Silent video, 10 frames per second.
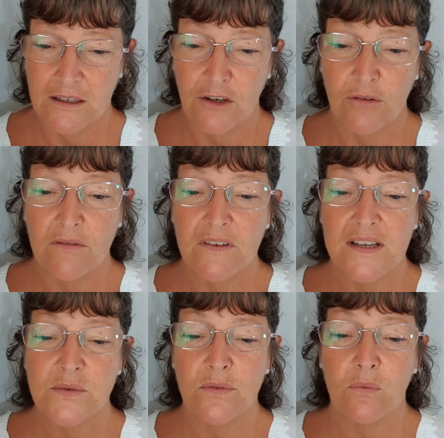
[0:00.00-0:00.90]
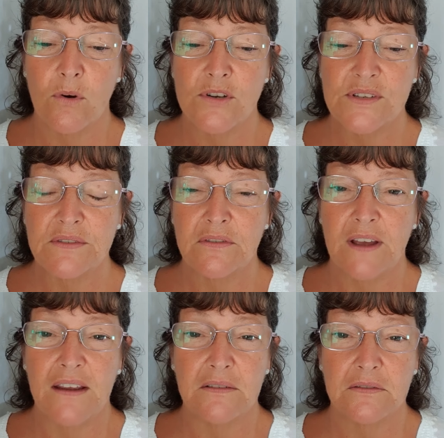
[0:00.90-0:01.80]
Confess with words of
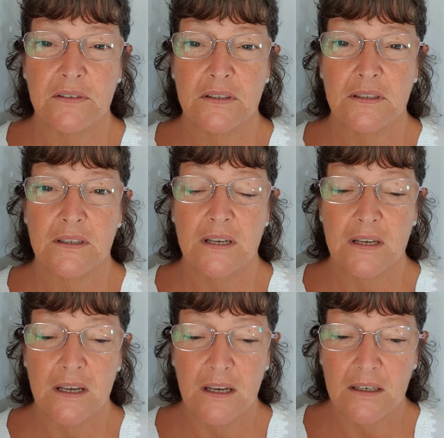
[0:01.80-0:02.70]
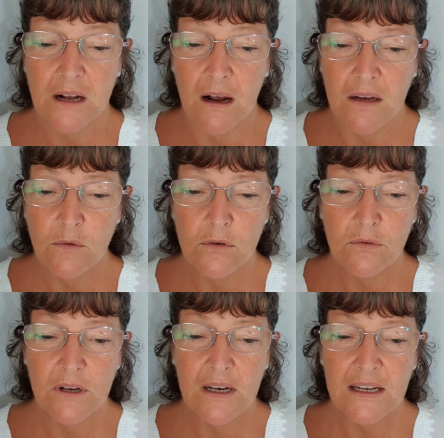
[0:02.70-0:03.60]
faith, and I will
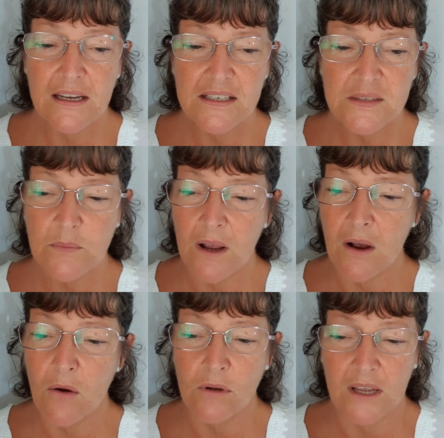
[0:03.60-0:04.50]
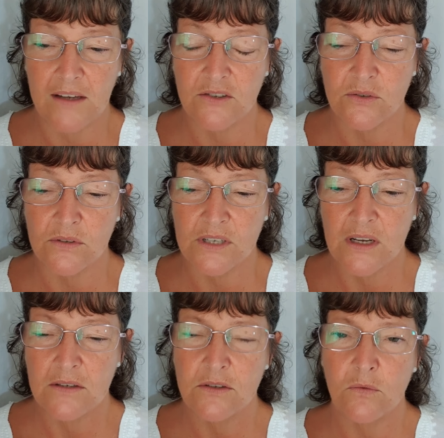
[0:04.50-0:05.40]
release my holy angels
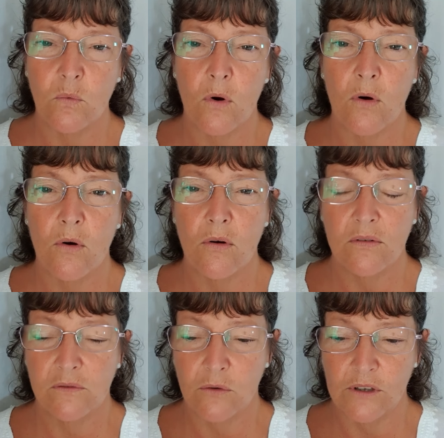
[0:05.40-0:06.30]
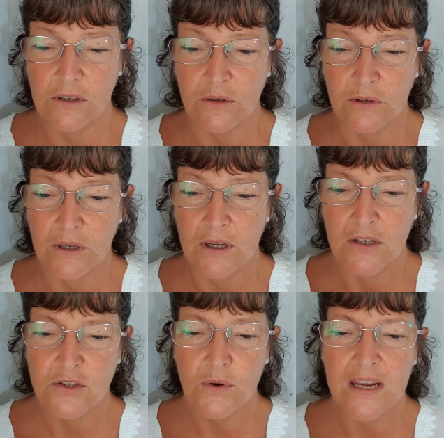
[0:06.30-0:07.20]
to war for you,
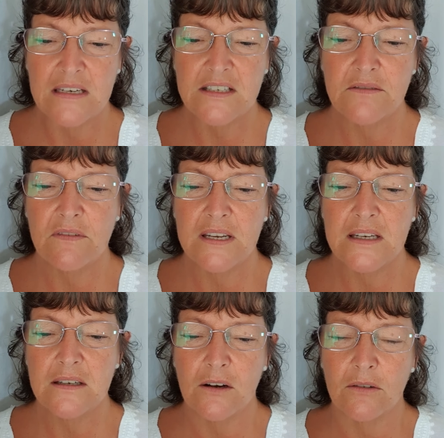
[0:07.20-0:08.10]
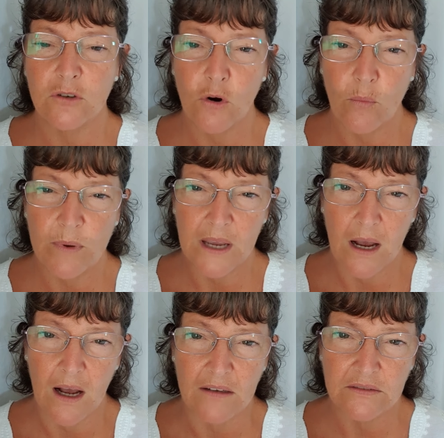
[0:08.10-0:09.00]
to intervene on your
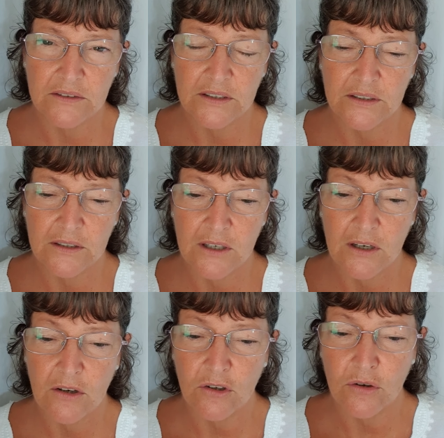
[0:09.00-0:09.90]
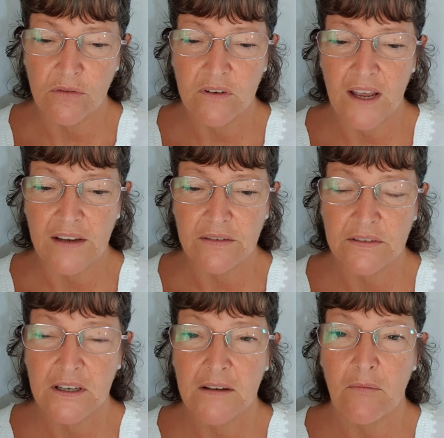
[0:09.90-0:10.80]
behalf, your faith
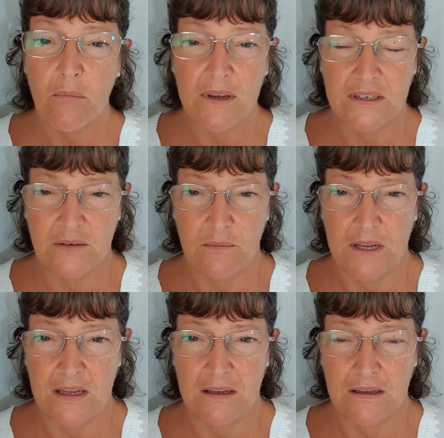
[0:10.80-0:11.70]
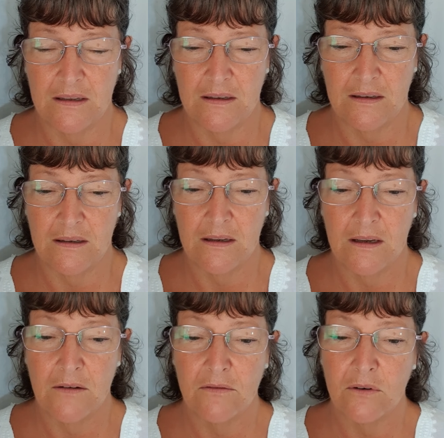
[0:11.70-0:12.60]
being in me.
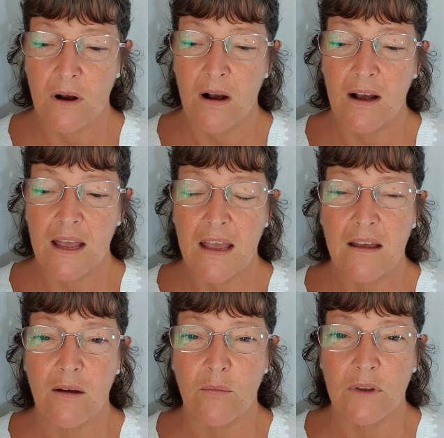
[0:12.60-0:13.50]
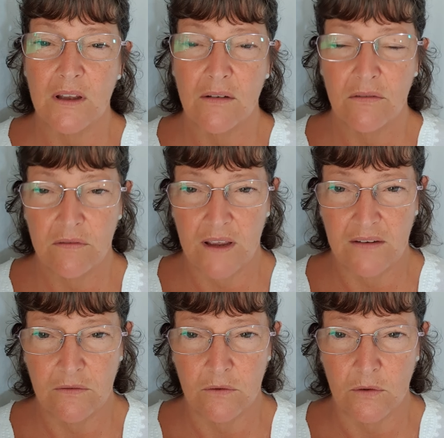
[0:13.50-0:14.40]
For I am
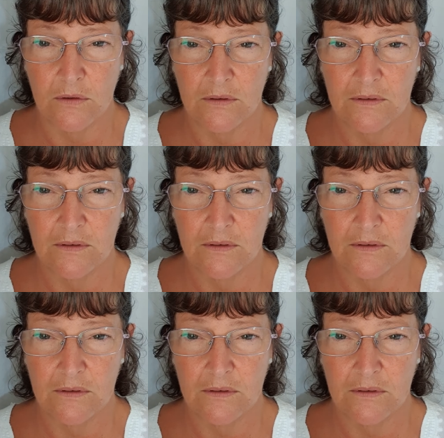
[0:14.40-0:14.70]
faithful.